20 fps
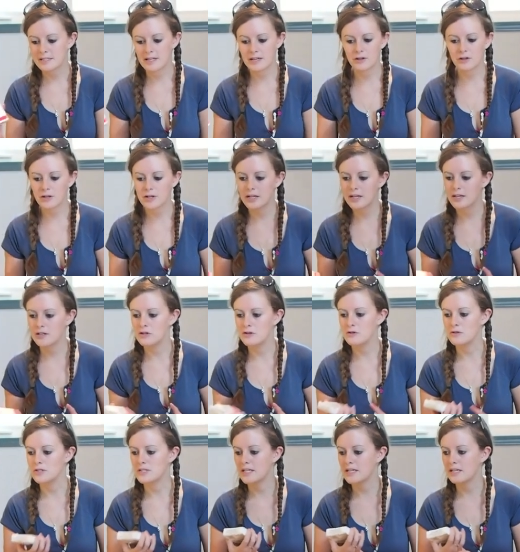I got it in
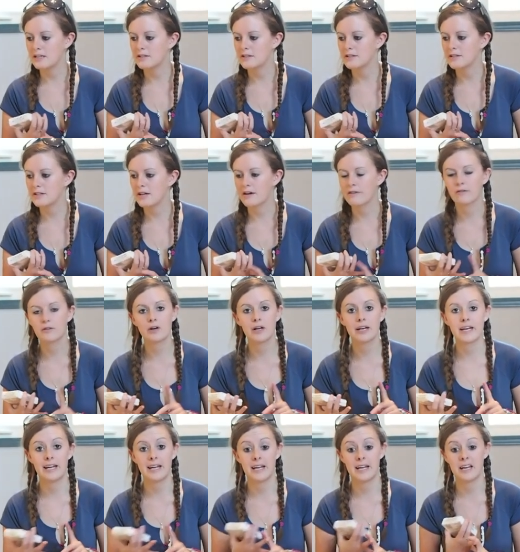New Zealand, I've
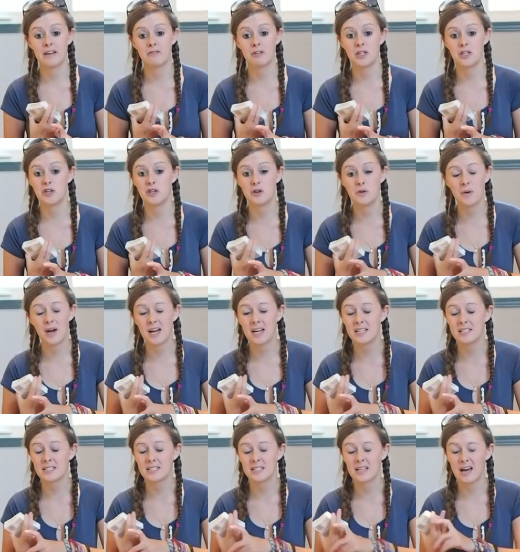gotten it here in the
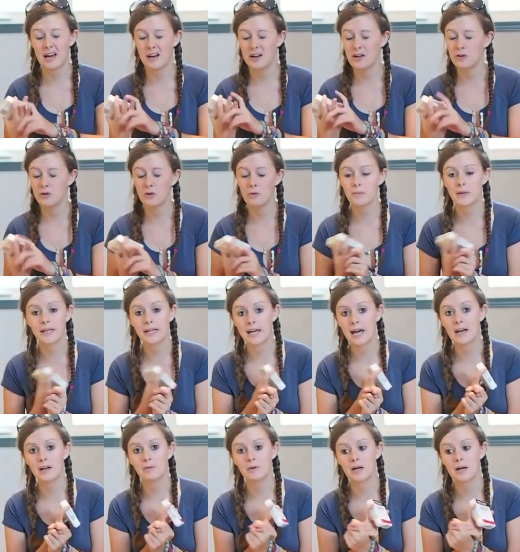US, and I normally
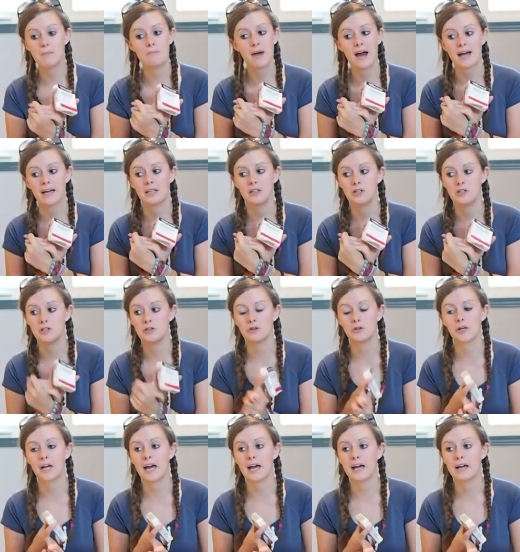get it when I'm back in the
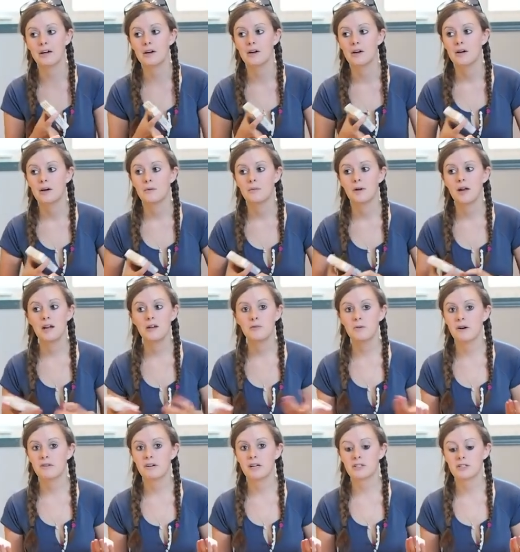UK.
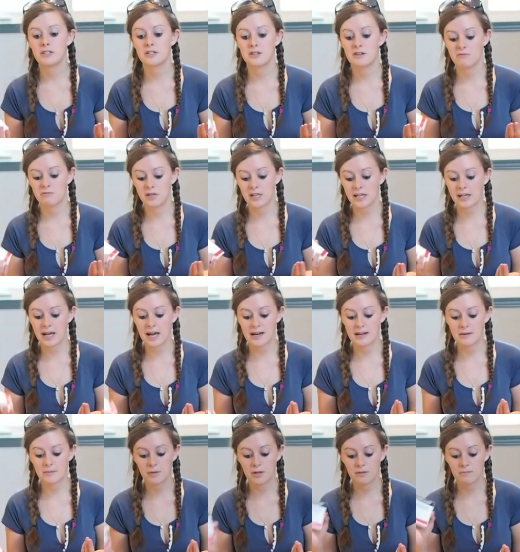Anywhere else I don't really get
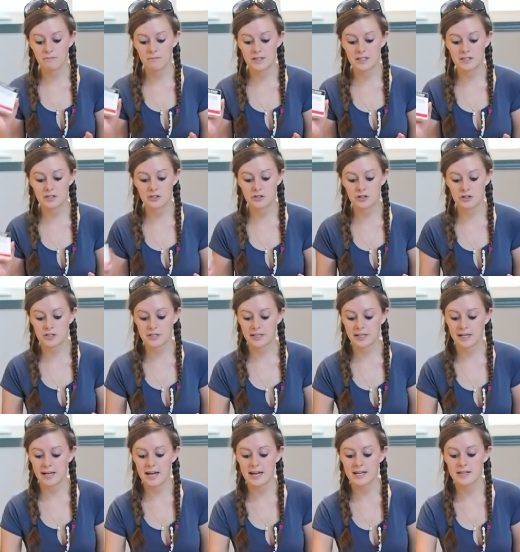it, but these are just in
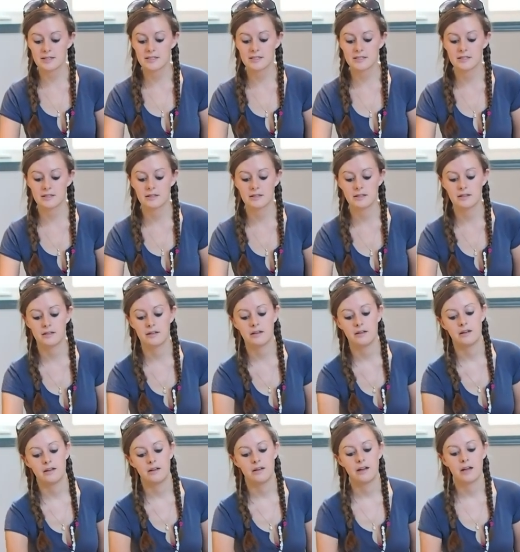case.
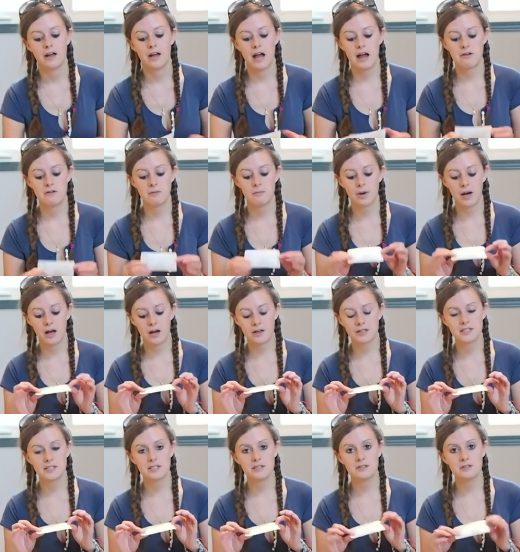Carry
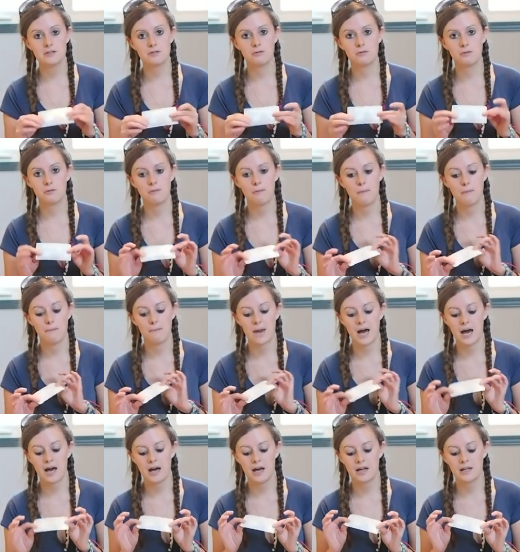plasters or
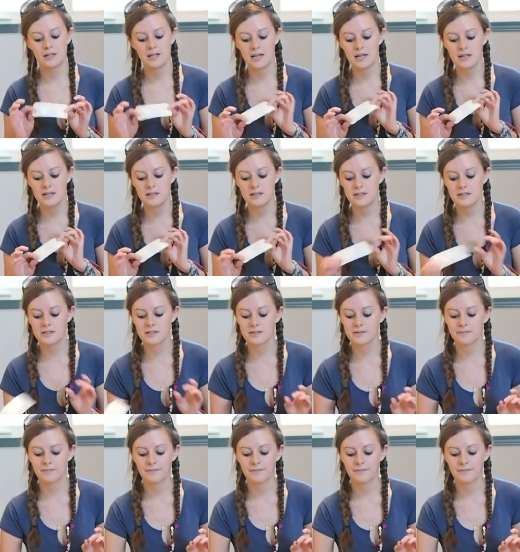band-aids.